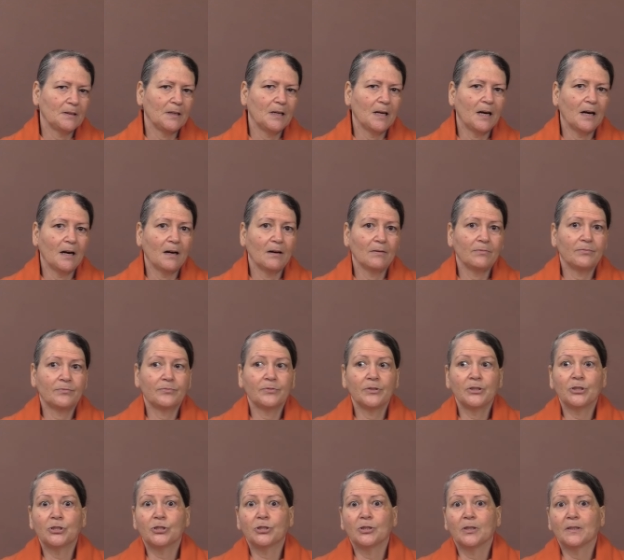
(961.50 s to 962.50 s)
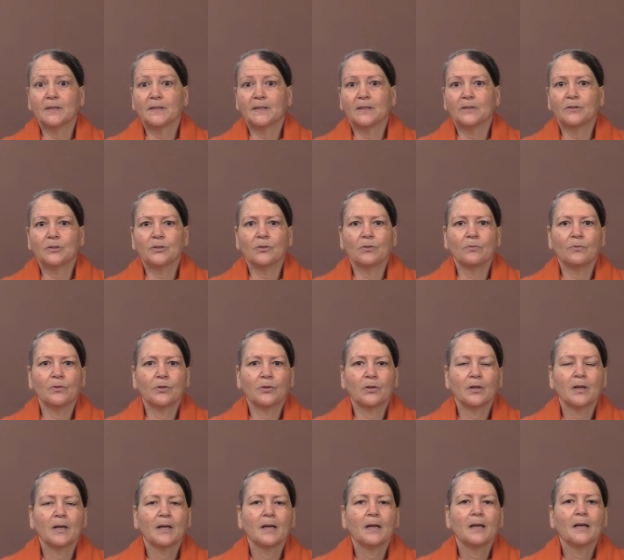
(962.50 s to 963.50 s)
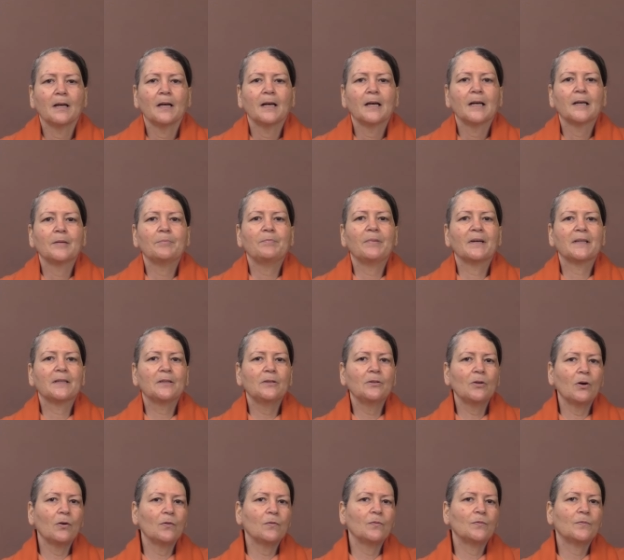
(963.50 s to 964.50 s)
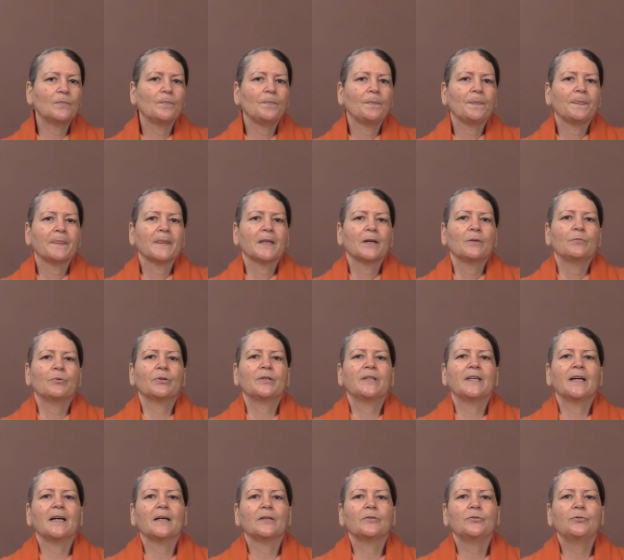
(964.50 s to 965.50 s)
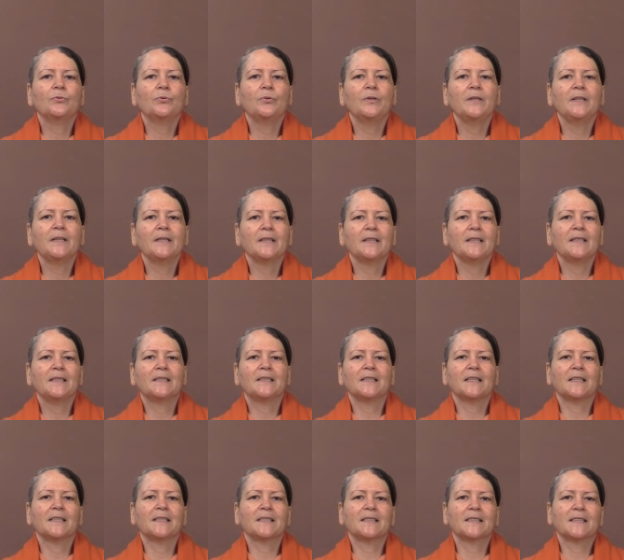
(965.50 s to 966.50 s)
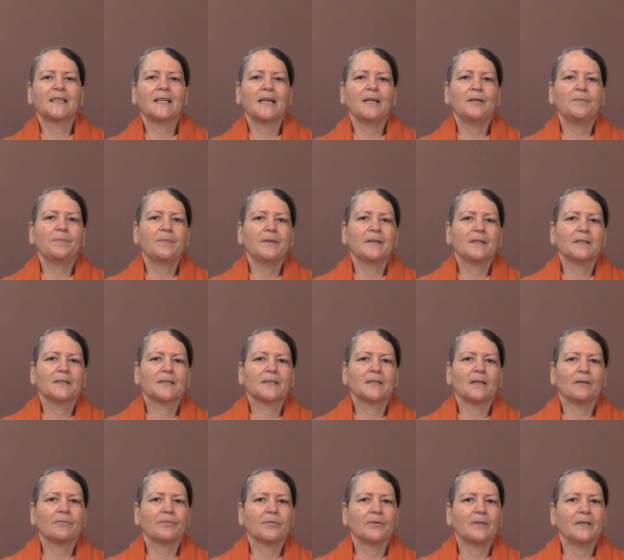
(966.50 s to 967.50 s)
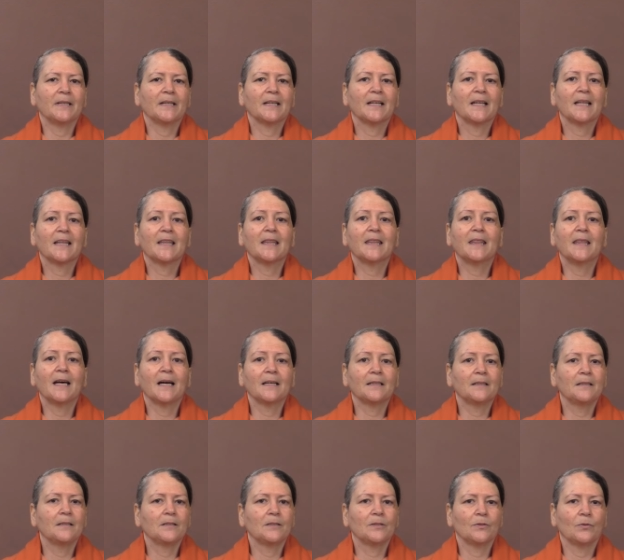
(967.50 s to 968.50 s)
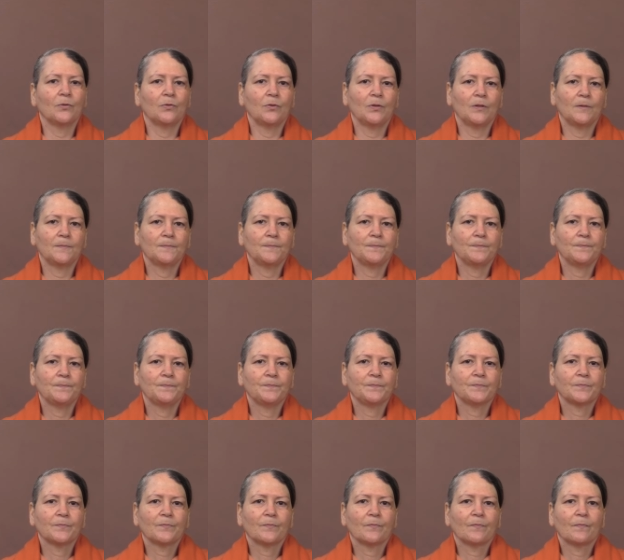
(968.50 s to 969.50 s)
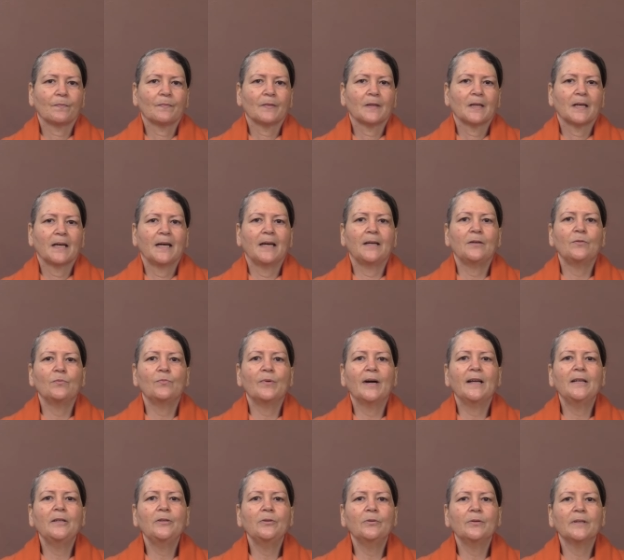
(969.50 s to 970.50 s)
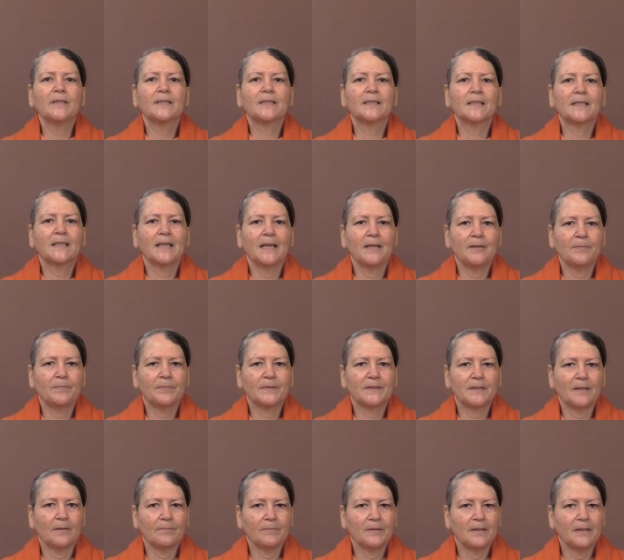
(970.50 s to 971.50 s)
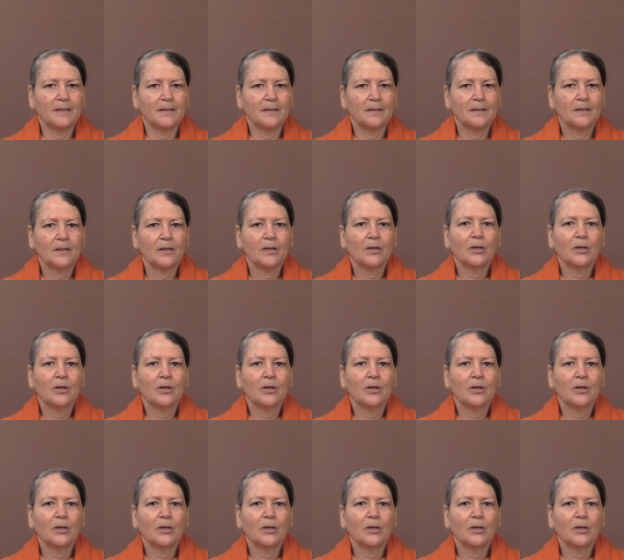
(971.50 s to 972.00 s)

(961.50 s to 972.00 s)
love, richness, and so on. But no, what they are doing is escaping suffering. That is all. And when you escape something,